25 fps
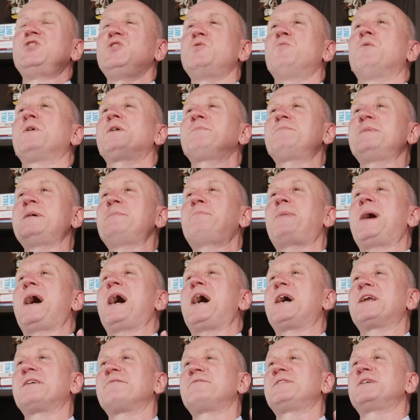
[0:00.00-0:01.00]
Do you want to be
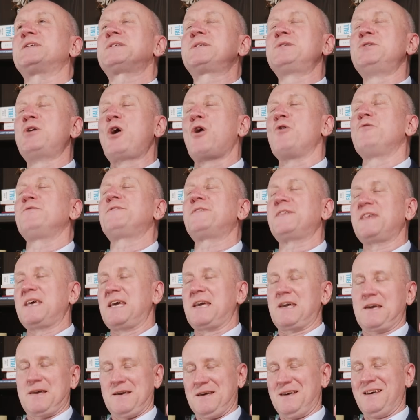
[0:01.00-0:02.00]
part of this no
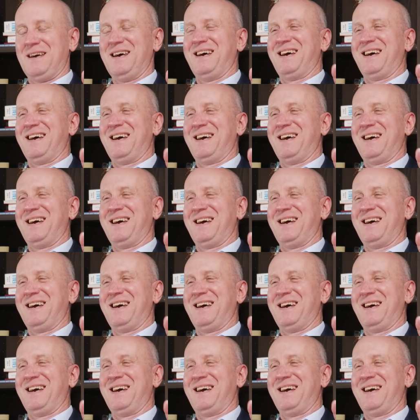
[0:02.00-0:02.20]
thing?